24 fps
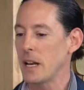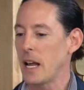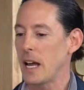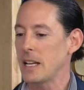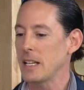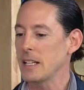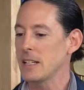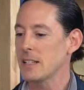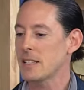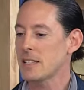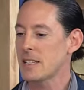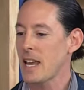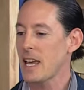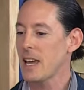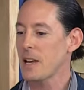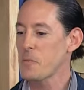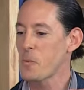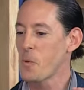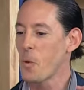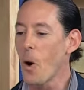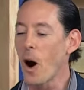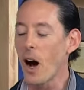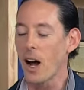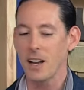but I didn't say
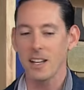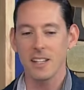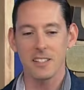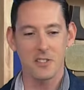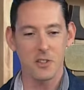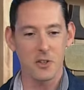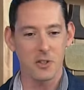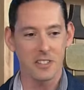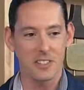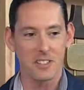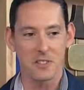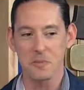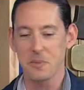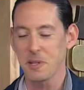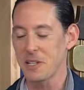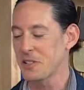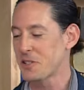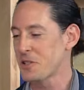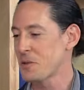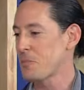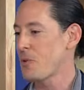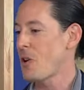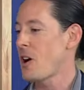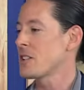what, so this will be
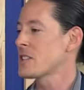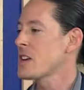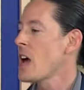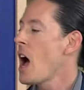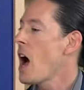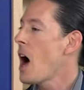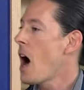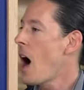a surprise.